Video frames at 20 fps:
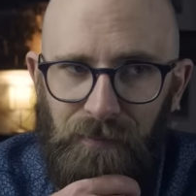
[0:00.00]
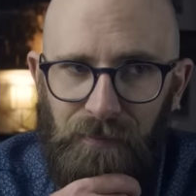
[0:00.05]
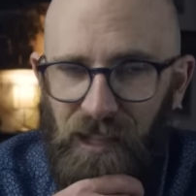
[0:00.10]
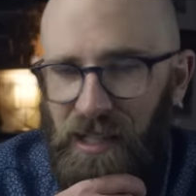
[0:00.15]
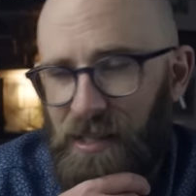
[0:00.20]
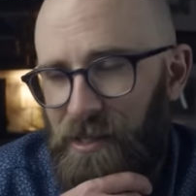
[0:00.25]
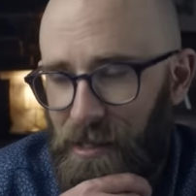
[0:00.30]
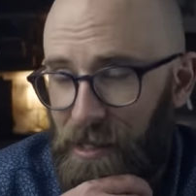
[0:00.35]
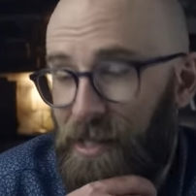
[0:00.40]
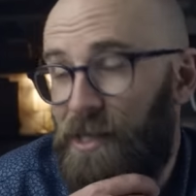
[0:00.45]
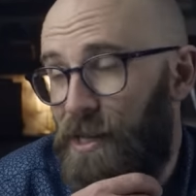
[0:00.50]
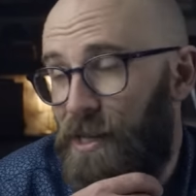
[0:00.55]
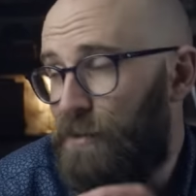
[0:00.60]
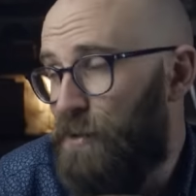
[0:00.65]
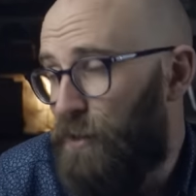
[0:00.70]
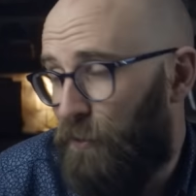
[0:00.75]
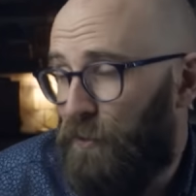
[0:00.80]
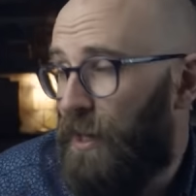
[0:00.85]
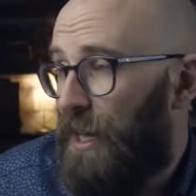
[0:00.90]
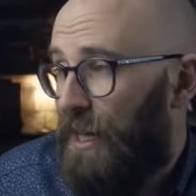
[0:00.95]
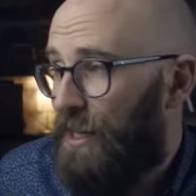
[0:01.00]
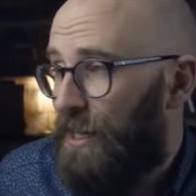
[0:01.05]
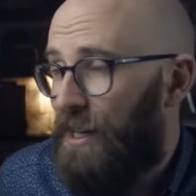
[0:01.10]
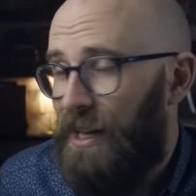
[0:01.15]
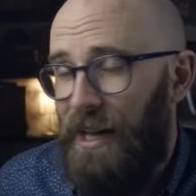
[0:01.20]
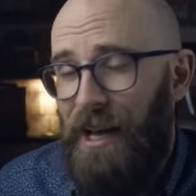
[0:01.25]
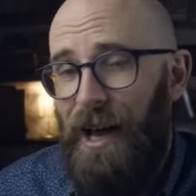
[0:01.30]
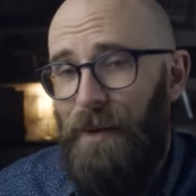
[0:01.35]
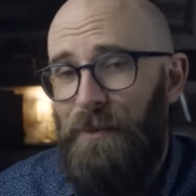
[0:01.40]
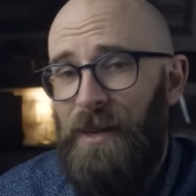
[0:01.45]
This does seem to fit.
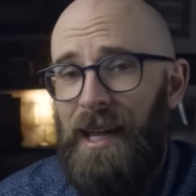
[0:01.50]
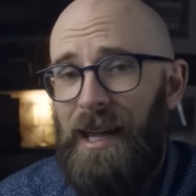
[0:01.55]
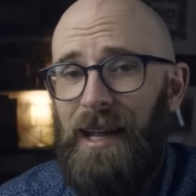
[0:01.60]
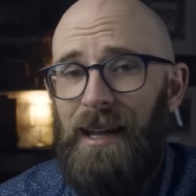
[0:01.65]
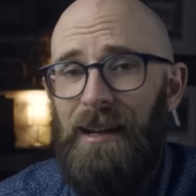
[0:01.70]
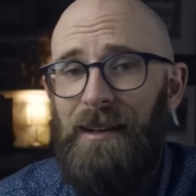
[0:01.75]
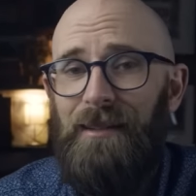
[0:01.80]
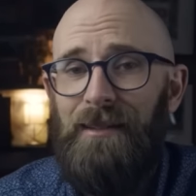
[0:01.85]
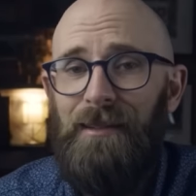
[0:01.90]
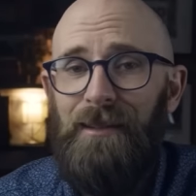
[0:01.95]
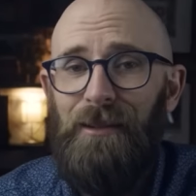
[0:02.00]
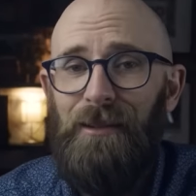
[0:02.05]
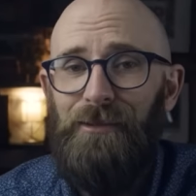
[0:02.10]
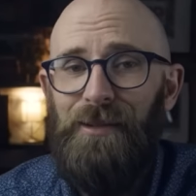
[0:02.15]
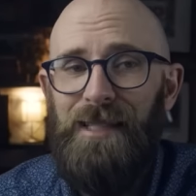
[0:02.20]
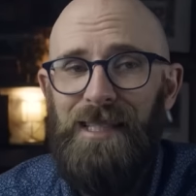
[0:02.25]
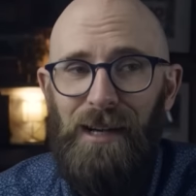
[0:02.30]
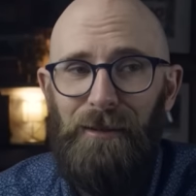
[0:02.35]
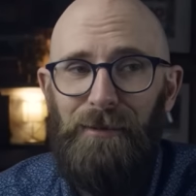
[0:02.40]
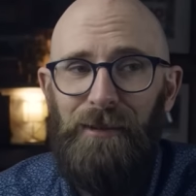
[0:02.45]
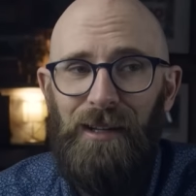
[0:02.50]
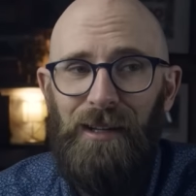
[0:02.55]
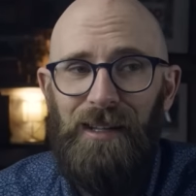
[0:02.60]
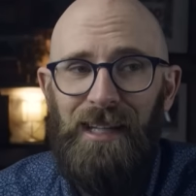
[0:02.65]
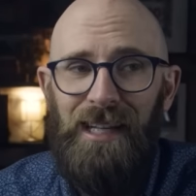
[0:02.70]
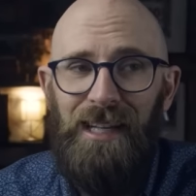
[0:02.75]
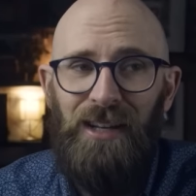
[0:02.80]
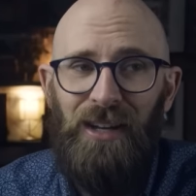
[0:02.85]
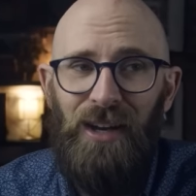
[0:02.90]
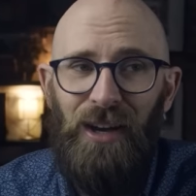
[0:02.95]
I mean, we
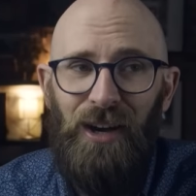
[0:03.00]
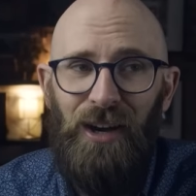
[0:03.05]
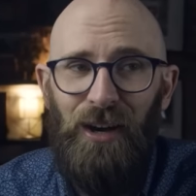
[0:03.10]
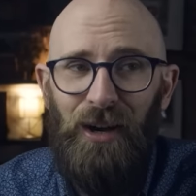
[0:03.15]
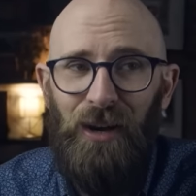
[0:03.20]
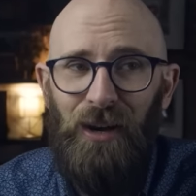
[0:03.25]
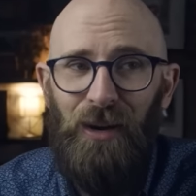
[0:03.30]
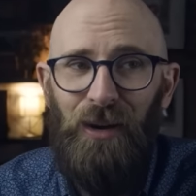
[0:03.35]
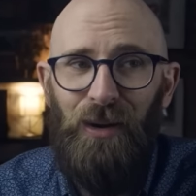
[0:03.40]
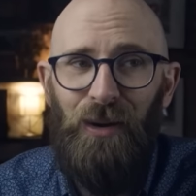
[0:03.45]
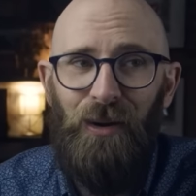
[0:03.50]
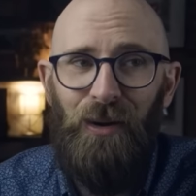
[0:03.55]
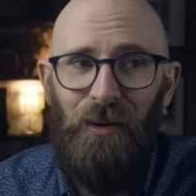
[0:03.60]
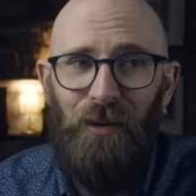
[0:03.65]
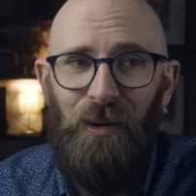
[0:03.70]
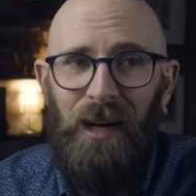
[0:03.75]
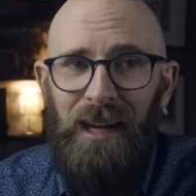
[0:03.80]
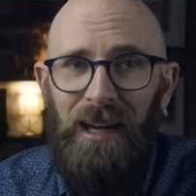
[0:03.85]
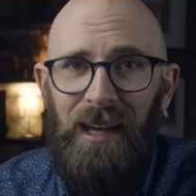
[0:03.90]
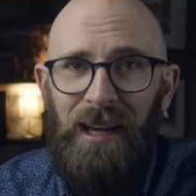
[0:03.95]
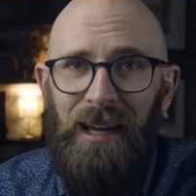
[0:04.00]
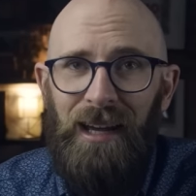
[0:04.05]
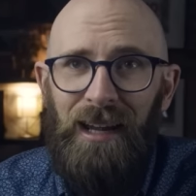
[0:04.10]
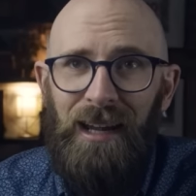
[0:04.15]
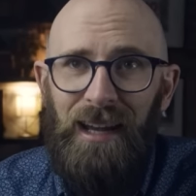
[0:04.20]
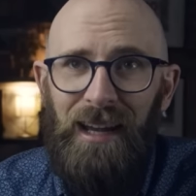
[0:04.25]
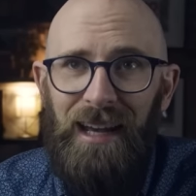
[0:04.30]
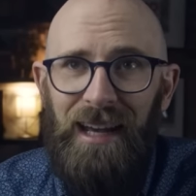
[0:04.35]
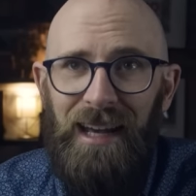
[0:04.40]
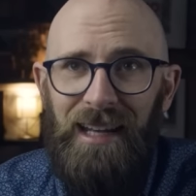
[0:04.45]
definitely know
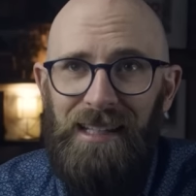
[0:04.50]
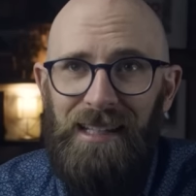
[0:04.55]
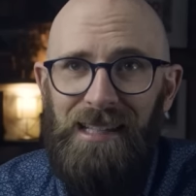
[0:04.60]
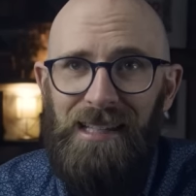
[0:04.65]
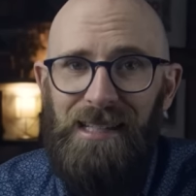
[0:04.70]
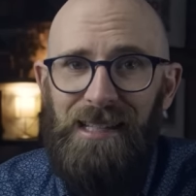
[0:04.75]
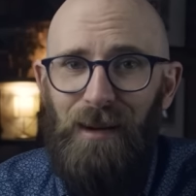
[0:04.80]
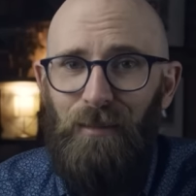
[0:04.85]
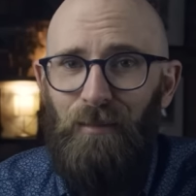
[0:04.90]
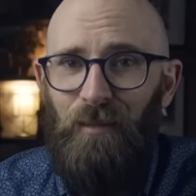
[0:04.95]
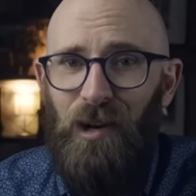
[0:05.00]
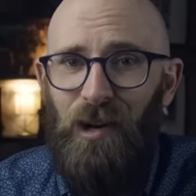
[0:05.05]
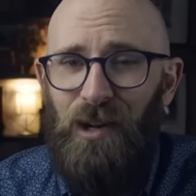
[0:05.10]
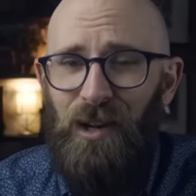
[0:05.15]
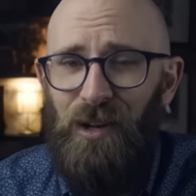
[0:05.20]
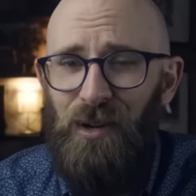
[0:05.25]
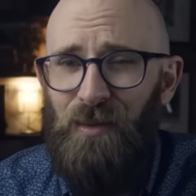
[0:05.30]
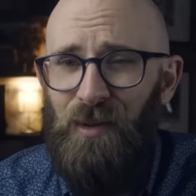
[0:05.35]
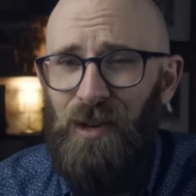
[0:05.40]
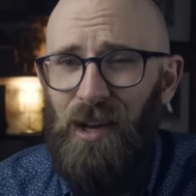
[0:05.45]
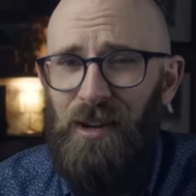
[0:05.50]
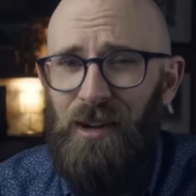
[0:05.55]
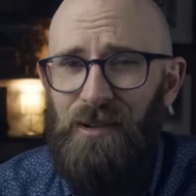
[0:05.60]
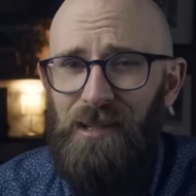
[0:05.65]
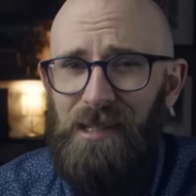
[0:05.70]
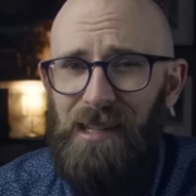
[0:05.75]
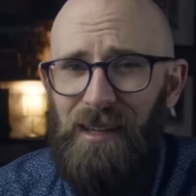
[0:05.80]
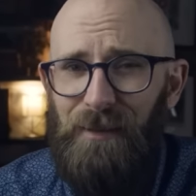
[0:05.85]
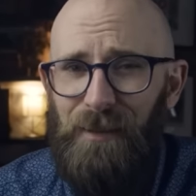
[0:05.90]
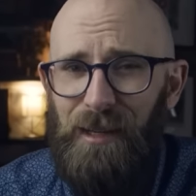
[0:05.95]
it's someone who
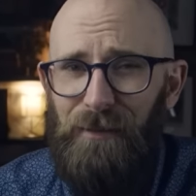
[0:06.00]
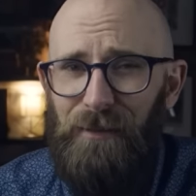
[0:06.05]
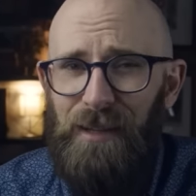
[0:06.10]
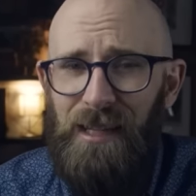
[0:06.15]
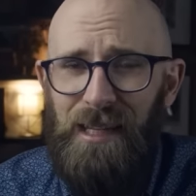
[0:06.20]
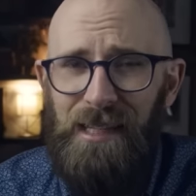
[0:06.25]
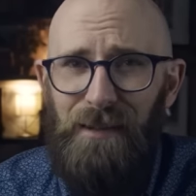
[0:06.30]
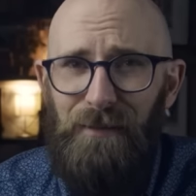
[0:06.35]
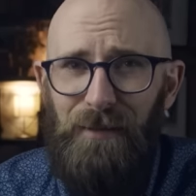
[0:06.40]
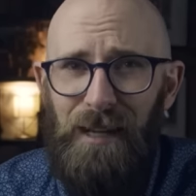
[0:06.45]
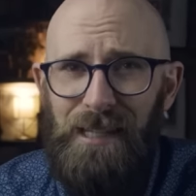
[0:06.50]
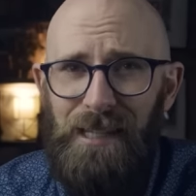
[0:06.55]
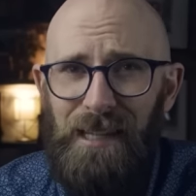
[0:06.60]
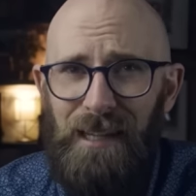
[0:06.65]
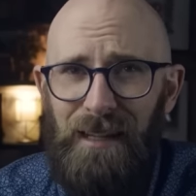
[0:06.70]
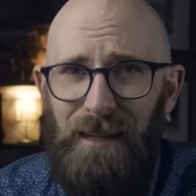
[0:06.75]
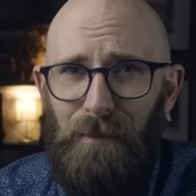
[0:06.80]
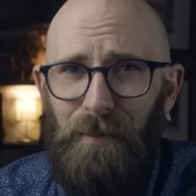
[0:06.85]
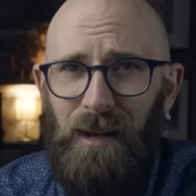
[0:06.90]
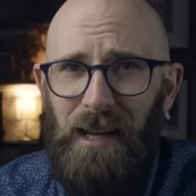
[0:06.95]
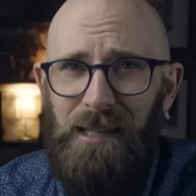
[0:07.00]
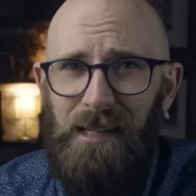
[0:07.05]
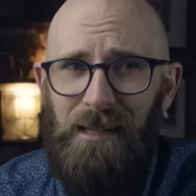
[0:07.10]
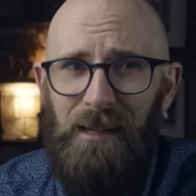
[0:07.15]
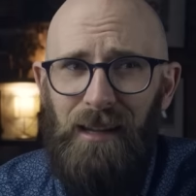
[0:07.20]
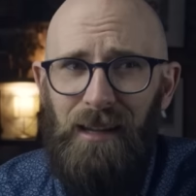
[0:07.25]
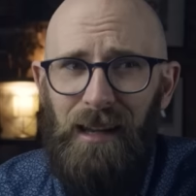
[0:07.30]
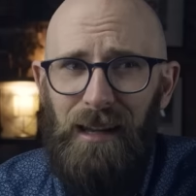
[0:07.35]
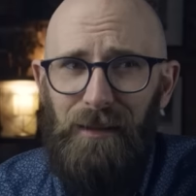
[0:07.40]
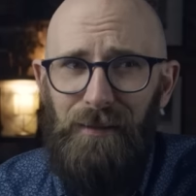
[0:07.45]
knows them, is invested in their
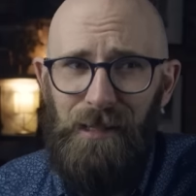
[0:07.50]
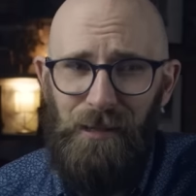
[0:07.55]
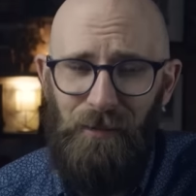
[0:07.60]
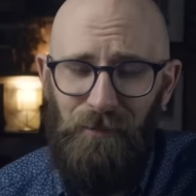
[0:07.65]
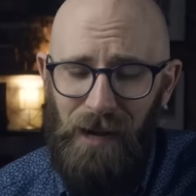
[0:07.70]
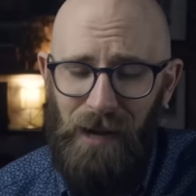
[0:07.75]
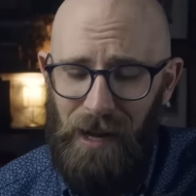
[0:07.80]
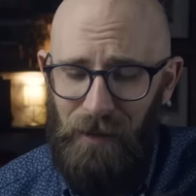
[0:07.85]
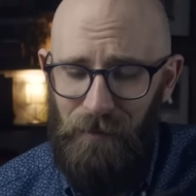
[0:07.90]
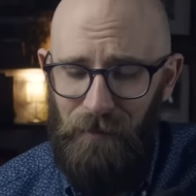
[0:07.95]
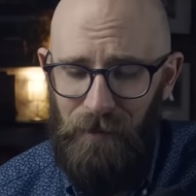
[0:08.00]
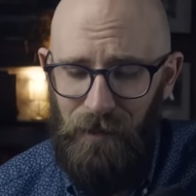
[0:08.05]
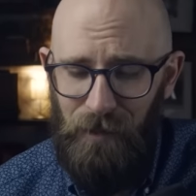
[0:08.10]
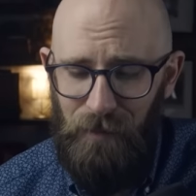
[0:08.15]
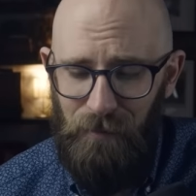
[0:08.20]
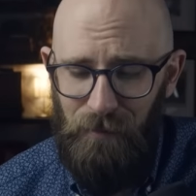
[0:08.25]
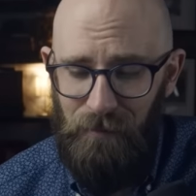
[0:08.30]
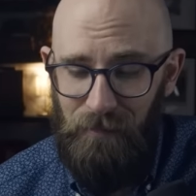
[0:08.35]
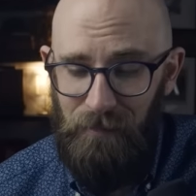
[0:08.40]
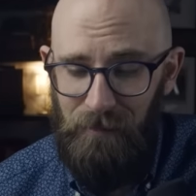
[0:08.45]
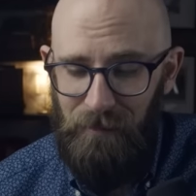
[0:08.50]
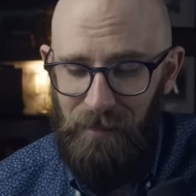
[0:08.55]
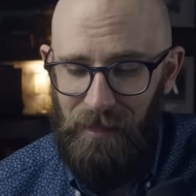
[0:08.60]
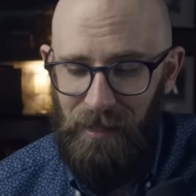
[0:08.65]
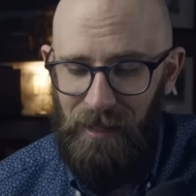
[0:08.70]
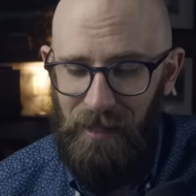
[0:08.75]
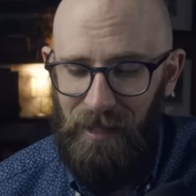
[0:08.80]
personal life, is around them.